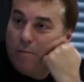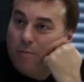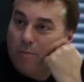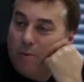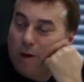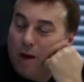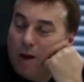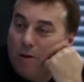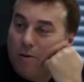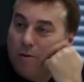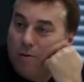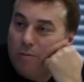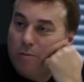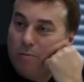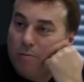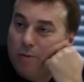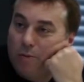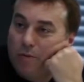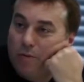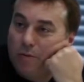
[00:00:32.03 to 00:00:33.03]
We occasionally
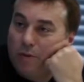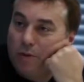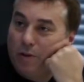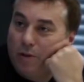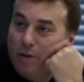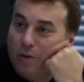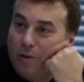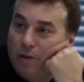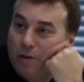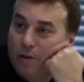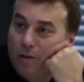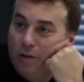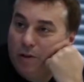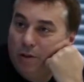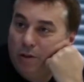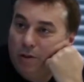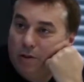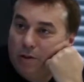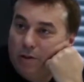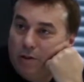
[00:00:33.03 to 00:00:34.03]
travel to the other
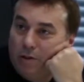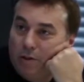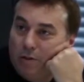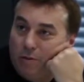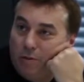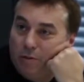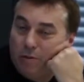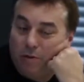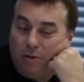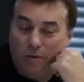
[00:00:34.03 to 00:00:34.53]
offices to meet and